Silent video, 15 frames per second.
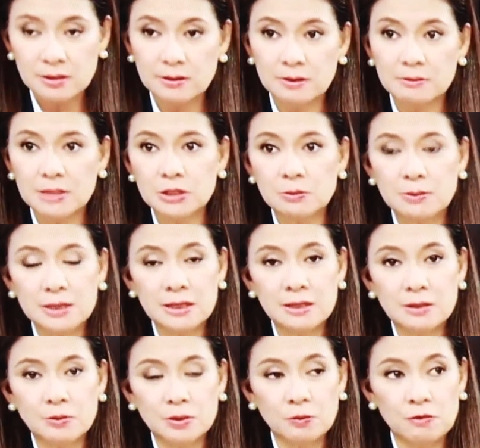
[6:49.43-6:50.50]
Here in Metro
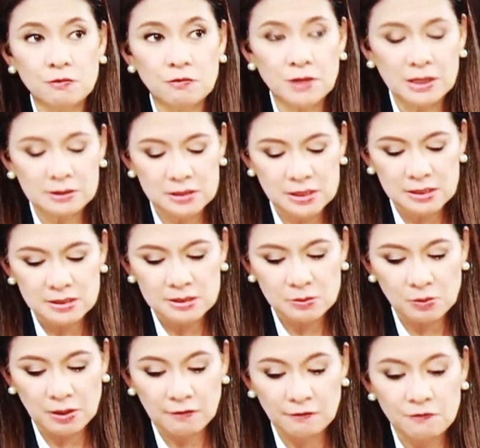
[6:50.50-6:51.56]
Manila, what we felt,
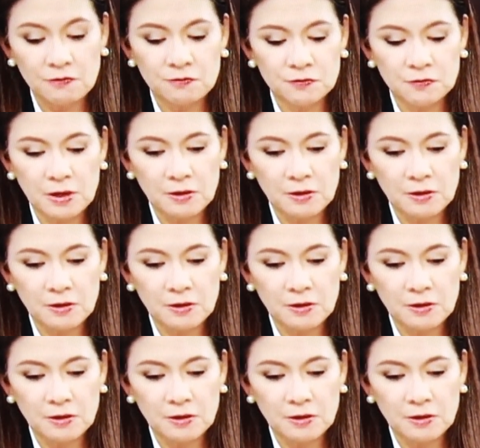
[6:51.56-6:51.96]
since we are